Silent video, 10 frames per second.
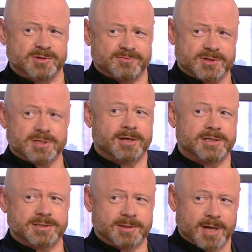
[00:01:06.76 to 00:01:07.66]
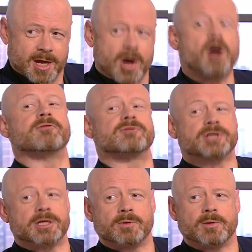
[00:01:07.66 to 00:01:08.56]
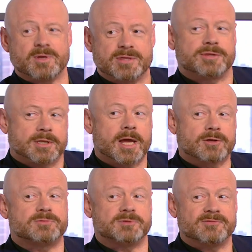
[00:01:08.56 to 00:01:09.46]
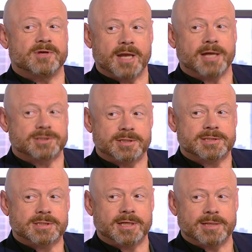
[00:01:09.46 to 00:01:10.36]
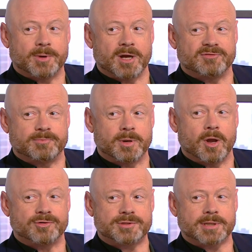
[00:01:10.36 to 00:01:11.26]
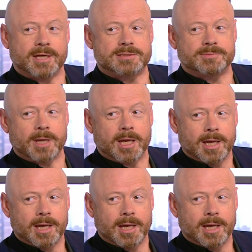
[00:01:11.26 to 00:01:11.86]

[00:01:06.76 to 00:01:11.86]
have decided to overshadow it with the announcement of the election. It's clearly part of a plot against me.